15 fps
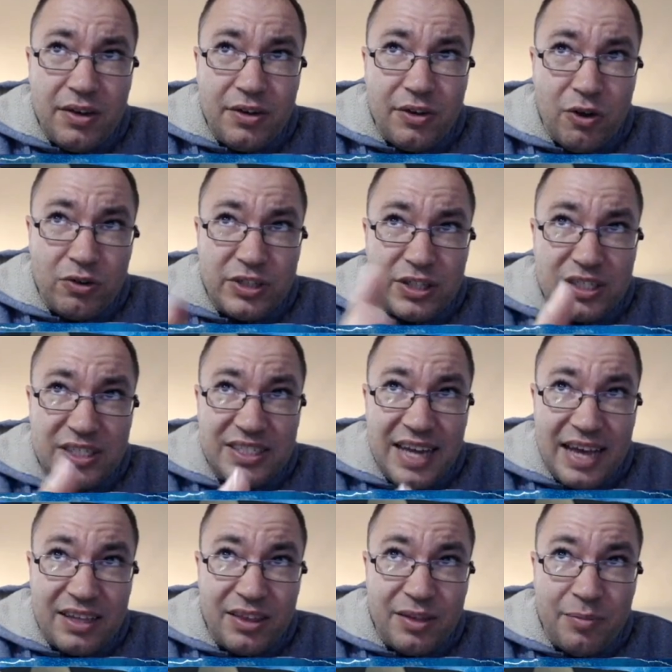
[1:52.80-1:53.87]
don't just
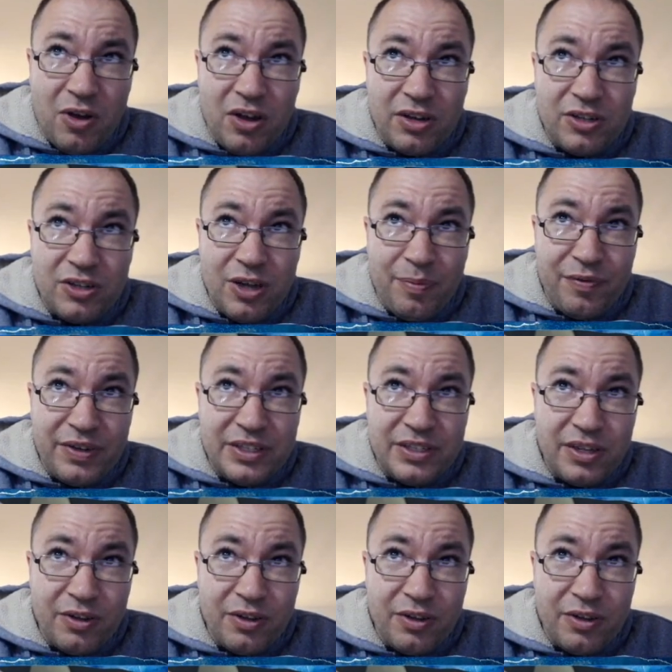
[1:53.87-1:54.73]
stack them on top of each